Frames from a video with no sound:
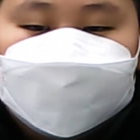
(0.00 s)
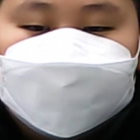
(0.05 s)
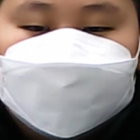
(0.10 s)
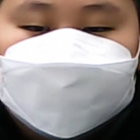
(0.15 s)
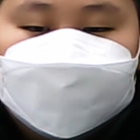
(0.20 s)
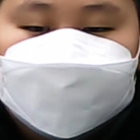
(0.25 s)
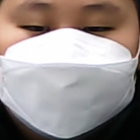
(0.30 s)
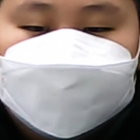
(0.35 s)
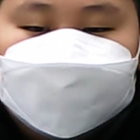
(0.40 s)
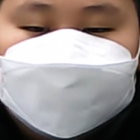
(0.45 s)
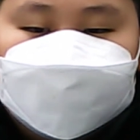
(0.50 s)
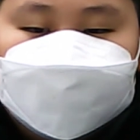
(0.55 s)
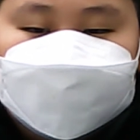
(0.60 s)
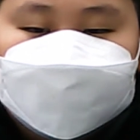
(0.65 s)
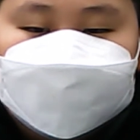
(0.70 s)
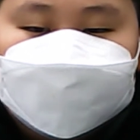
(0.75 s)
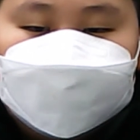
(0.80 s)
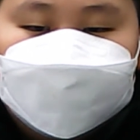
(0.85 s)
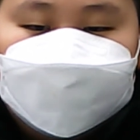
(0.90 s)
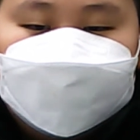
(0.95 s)
What's the
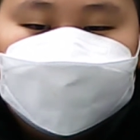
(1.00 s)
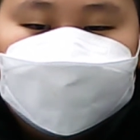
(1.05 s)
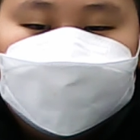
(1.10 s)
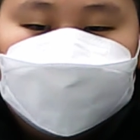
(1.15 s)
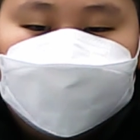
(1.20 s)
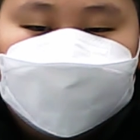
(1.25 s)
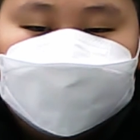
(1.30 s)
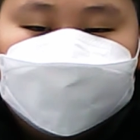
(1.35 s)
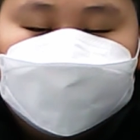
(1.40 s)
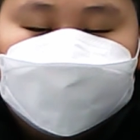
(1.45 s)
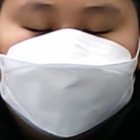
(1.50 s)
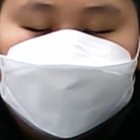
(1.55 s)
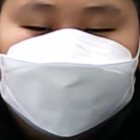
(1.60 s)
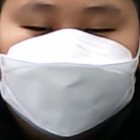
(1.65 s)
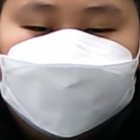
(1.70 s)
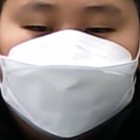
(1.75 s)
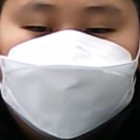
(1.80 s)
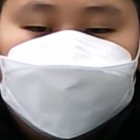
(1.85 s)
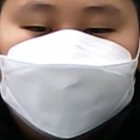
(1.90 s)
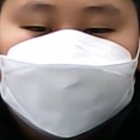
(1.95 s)
story called,
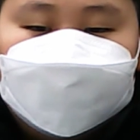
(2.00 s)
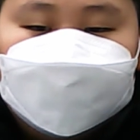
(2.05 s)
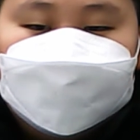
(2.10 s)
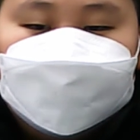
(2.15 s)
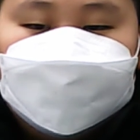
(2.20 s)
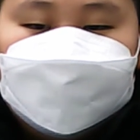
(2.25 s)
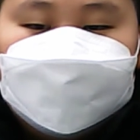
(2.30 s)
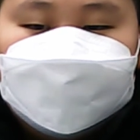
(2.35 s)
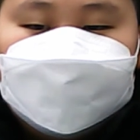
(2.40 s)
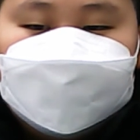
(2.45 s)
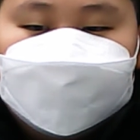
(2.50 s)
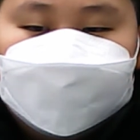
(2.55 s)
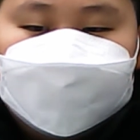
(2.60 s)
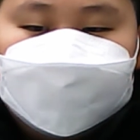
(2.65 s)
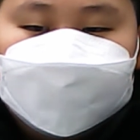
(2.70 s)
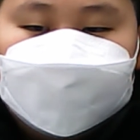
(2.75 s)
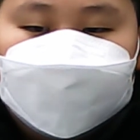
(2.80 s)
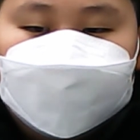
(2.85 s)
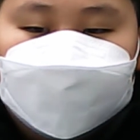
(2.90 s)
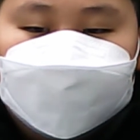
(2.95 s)
Grandma? It's
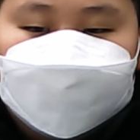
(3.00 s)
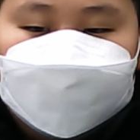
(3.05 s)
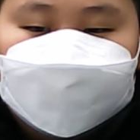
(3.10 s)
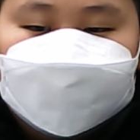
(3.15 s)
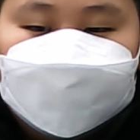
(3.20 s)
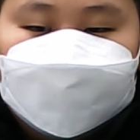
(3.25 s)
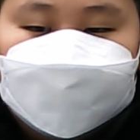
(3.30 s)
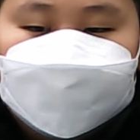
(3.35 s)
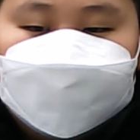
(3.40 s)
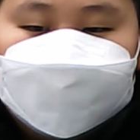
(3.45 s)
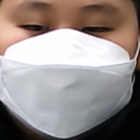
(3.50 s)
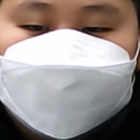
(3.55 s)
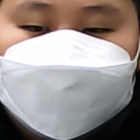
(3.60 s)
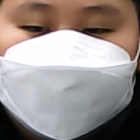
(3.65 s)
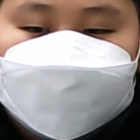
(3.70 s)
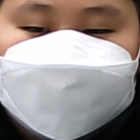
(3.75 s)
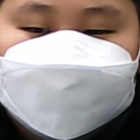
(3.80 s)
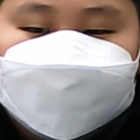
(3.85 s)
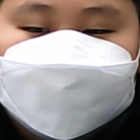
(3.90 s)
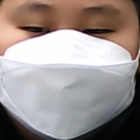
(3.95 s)
called
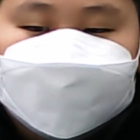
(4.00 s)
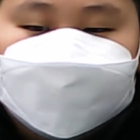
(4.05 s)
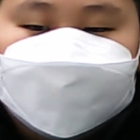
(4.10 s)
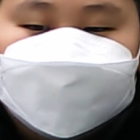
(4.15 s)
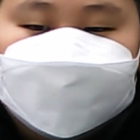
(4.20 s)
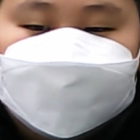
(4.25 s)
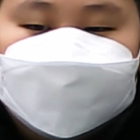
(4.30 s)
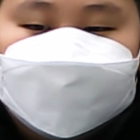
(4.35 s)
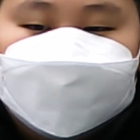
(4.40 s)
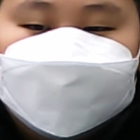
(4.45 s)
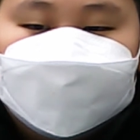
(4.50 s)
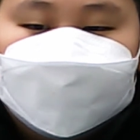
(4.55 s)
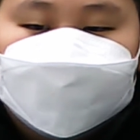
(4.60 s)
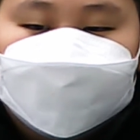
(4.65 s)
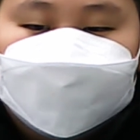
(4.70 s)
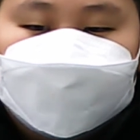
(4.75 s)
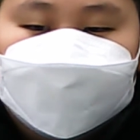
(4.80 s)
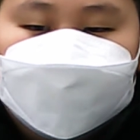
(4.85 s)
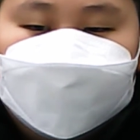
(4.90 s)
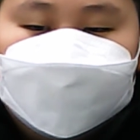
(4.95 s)
Caillou Isn't
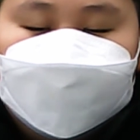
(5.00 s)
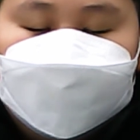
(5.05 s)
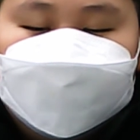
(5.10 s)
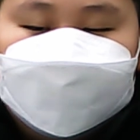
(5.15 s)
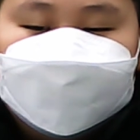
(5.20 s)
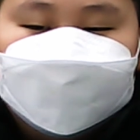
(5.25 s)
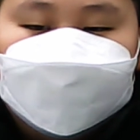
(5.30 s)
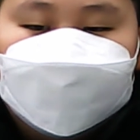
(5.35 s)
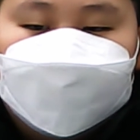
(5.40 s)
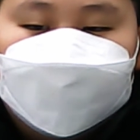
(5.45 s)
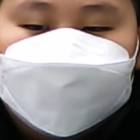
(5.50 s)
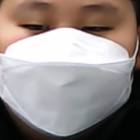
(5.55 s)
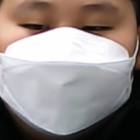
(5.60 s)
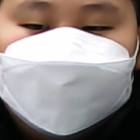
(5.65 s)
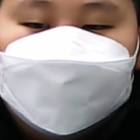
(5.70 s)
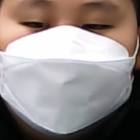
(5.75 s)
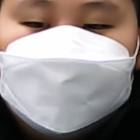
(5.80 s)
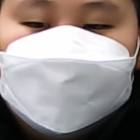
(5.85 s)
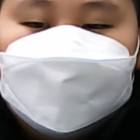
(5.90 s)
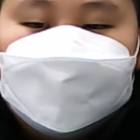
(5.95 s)
Afraid Anymore.
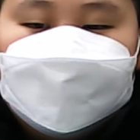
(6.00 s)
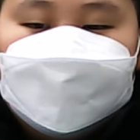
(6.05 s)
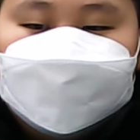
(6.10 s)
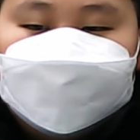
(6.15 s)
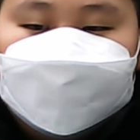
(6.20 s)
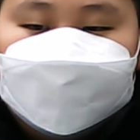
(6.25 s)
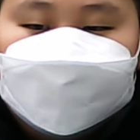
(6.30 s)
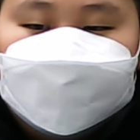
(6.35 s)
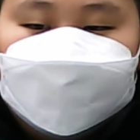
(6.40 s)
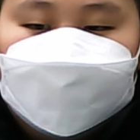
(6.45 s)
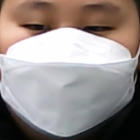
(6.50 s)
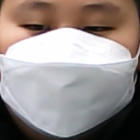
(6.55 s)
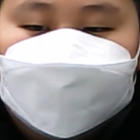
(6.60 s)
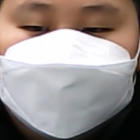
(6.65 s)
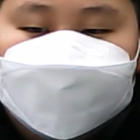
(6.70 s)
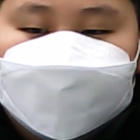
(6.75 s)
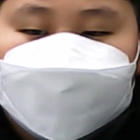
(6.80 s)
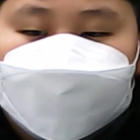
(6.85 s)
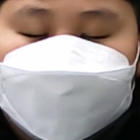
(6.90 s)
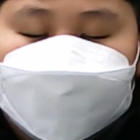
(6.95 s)
It all
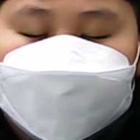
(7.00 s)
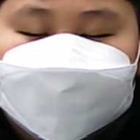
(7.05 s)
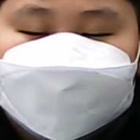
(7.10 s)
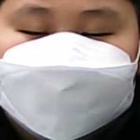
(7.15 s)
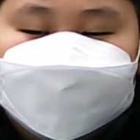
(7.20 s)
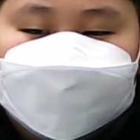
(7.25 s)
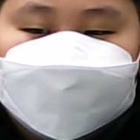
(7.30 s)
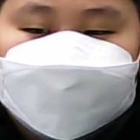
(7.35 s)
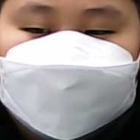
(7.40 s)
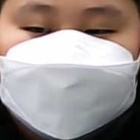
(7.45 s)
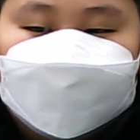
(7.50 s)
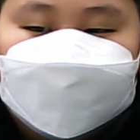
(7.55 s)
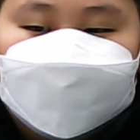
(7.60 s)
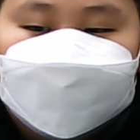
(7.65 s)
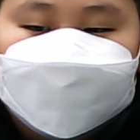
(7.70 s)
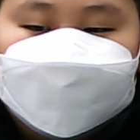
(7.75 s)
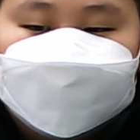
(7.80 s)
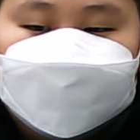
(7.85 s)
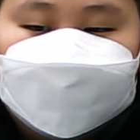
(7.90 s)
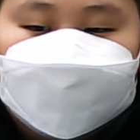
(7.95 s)
happened
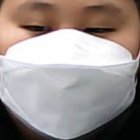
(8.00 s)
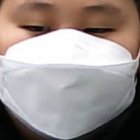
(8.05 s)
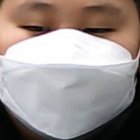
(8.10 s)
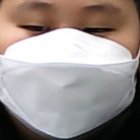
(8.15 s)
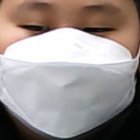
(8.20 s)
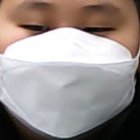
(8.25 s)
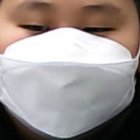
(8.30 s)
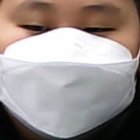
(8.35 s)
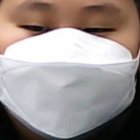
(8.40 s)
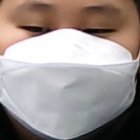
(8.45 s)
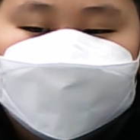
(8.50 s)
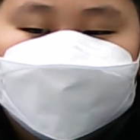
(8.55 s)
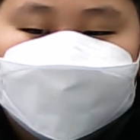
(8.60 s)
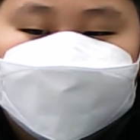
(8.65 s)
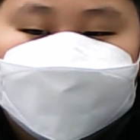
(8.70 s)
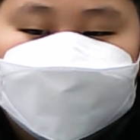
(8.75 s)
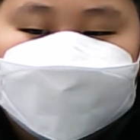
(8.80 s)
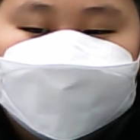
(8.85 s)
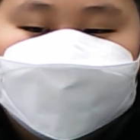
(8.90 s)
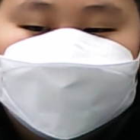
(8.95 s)
when Caillou
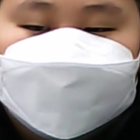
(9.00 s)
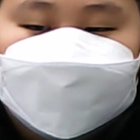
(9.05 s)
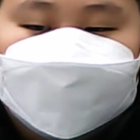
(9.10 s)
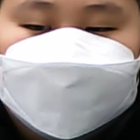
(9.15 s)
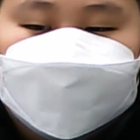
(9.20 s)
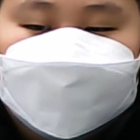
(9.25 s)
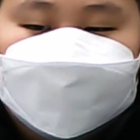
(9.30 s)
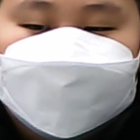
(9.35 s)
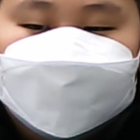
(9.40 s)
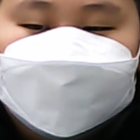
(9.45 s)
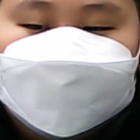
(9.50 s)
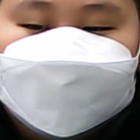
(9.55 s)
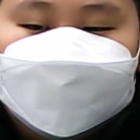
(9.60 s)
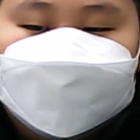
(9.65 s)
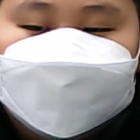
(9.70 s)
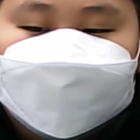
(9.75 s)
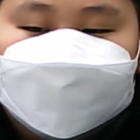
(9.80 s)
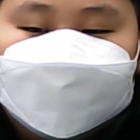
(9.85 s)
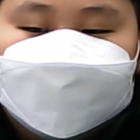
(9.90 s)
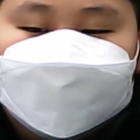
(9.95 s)
was 3
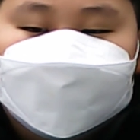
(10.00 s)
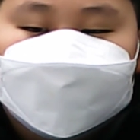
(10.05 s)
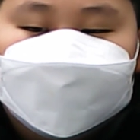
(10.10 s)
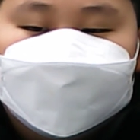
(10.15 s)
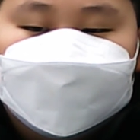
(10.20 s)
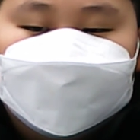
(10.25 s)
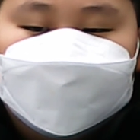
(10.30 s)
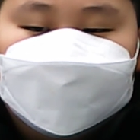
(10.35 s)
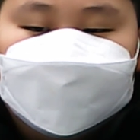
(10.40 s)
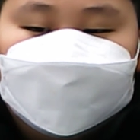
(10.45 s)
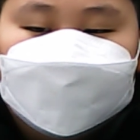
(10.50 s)
years old.